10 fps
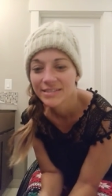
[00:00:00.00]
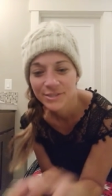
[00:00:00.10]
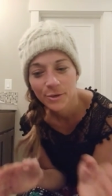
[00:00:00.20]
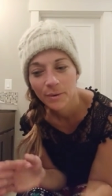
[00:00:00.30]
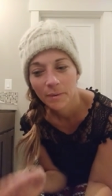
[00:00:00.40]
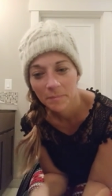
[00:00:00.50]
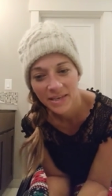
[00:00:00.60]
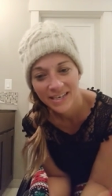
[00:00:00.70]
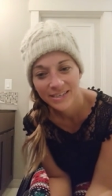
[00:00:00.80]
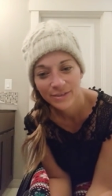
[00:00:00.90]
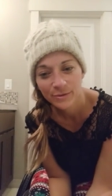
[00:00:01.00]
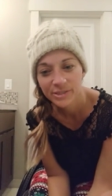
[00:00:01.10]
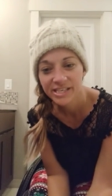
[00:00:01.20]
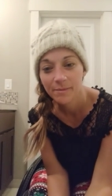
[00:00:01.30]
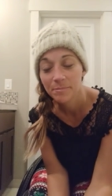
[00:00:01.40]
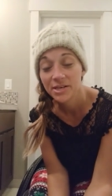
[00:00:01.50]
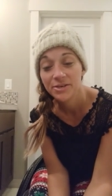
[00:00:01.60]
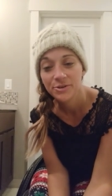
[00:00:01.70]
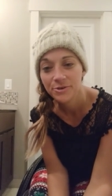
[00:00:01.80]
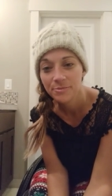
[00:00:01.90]
So I'm gonna do some
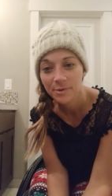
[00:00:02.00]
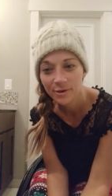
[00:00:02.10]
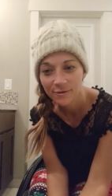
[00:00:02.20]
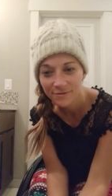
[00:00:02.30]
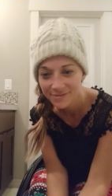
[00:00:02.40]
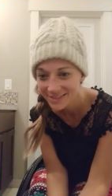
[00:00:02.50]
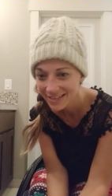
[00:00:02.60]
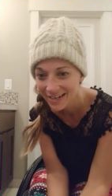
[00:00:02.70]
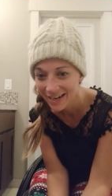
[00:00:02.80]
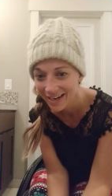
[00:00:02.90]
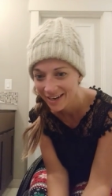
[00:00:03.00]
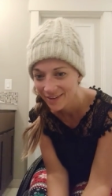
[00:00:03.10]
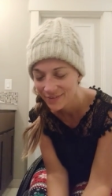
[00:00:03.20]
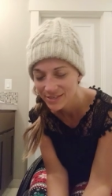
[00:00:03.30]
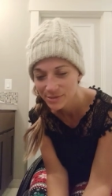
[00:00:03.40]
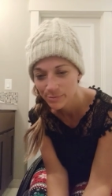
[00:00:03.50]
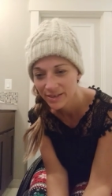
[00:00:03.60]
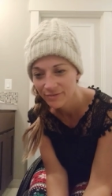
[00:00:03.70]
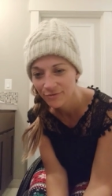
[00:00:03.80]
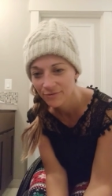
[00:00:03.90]
new moves that I got this
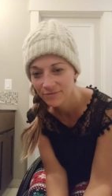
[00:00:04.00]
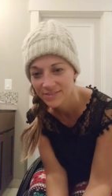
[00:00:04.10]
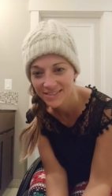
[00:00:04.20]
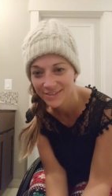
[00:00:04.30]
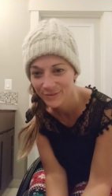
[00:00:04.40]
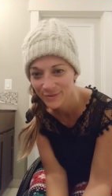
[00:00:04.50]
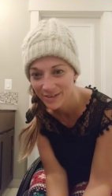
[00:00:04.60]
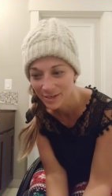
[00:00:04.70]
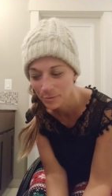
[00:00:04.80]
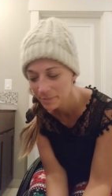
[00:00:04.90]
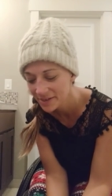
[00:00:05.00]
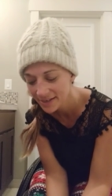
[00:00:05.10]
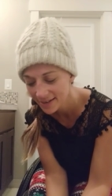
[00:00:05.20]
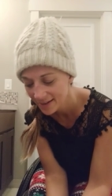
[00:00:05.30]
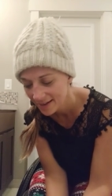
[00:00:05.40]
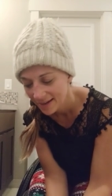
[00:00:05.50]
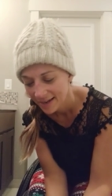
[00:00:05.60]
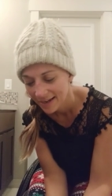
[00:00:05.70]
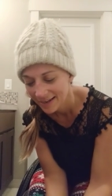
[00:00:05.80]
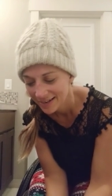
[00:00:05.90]
week from physical therapy,
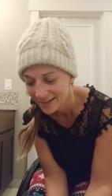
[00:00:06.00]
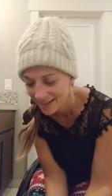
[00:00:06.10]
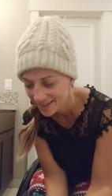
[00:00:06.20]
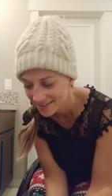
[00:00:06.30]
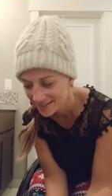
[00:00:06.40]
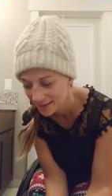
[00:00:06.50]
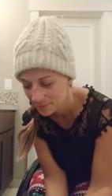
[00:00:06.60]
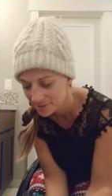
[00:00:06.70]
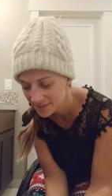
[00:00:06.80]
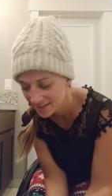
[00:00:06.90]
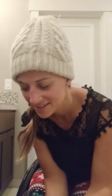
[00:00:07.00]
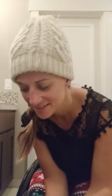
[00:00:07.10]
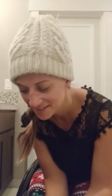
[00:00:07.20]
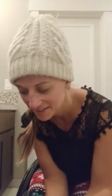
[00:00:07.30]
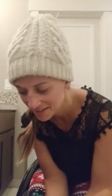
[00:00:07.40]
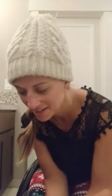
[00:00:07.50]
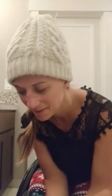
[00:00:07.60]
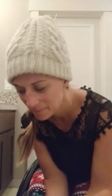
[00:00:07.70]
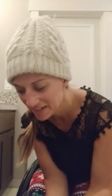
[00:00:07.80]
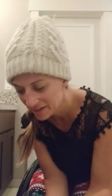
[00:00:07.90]
and I was gonna talk
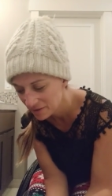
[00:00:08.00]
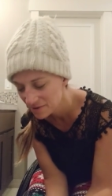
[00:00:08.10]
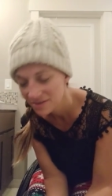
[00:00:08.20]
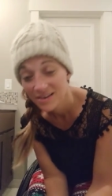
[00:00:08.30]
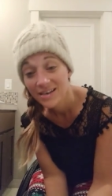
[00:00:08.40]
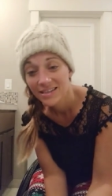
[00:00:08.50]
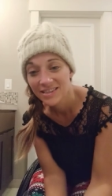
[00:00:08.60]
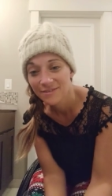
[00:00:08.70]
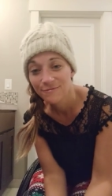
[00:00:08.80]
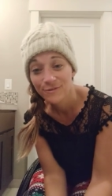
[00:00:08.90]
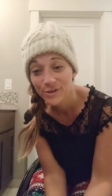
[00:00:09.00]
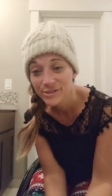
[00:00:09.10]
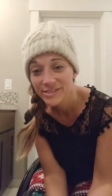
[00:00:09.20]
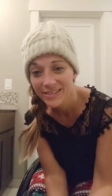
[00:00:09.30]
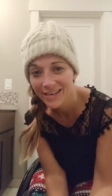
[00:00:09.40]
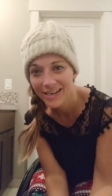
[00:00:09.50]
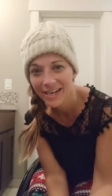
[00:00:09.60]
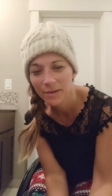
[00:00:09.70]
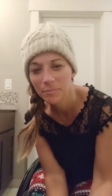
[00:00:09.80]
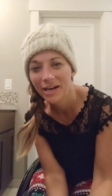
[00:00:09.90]
about the first
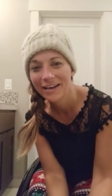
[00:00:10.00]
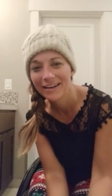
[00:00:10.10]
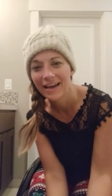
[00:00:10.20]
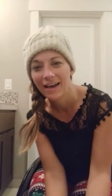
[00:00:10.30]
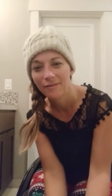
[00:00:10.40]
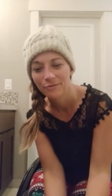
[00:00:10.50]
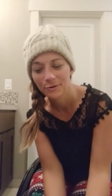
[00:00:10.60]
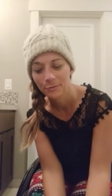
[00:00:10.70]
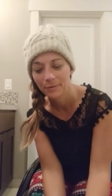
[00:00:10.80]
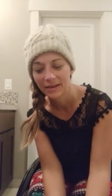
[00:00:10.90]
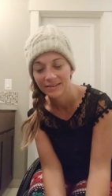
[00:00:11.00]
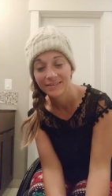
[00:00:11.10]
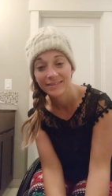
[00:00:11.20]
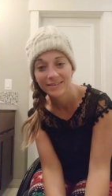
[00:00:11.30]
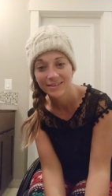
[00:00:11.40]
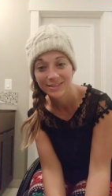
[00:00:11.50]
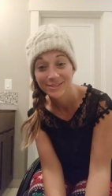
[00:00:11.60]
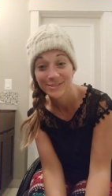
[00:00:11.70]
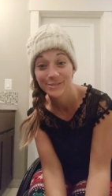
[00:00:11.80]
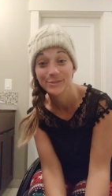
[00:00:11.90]
time I ever rented a
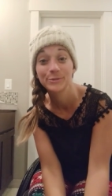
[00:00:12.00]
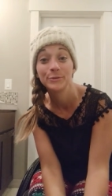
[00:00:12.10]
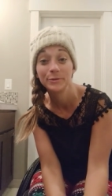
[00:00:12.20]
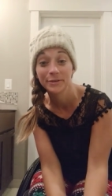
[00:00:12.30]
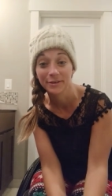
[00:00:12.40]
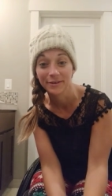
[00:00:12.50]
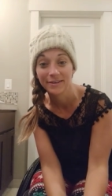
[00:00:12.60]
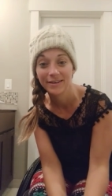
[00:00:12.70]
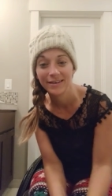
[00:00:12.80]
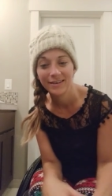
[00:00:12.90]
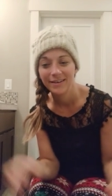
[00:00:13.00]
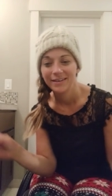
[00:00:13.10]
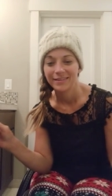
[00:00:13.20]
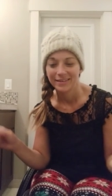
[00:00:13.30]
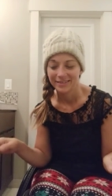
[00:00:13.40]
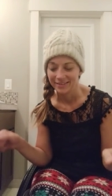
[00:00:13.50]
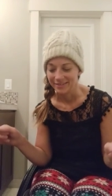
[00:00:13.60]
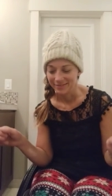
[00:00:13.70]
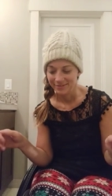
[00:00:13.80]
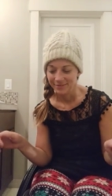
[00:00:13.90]
scooter, like
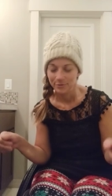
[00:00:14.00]
a